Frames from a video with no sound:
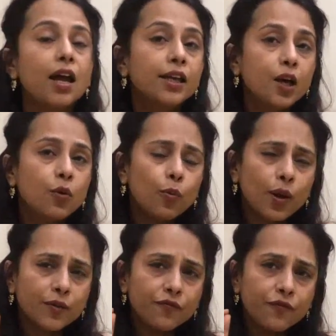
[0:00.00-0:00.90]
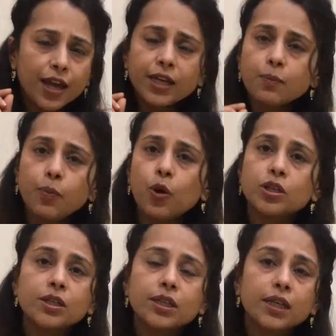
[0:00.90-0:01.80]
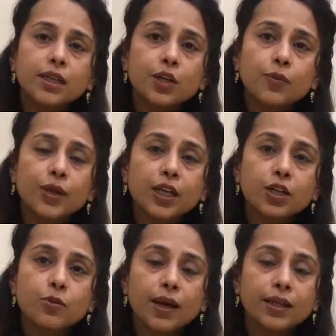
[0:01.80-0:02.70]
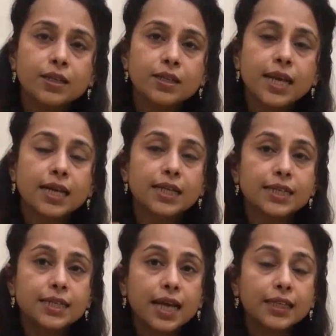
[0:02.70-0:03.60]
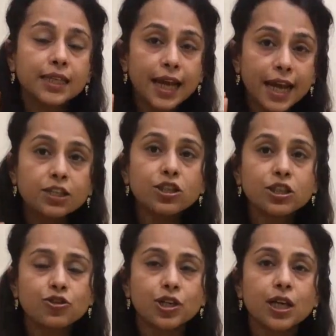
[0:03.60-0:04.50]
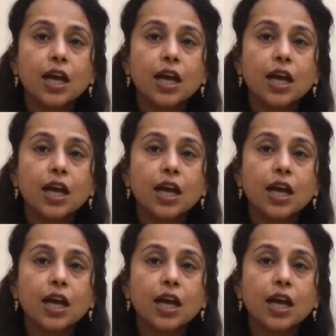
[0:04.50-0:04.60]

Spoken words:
Now, one very important thing that we need to understand is that the HSG